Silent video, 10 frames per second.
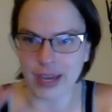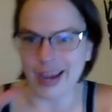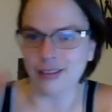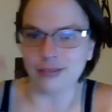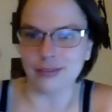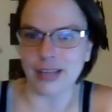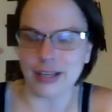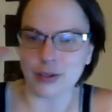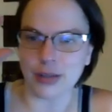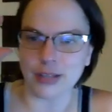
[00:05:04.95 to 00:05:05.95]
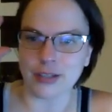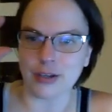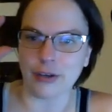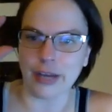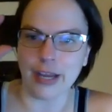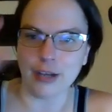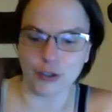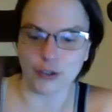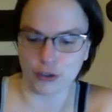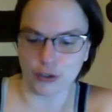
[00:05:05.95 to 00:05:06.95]
And like, so that's another
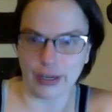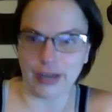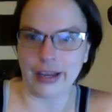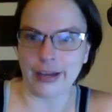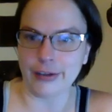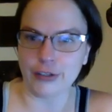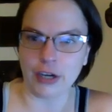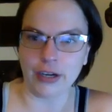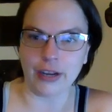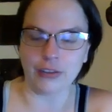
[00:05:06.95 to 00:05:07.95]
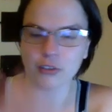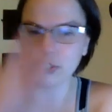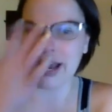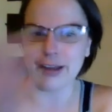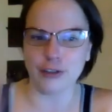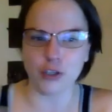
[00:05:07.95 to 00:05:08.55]
inch on either side.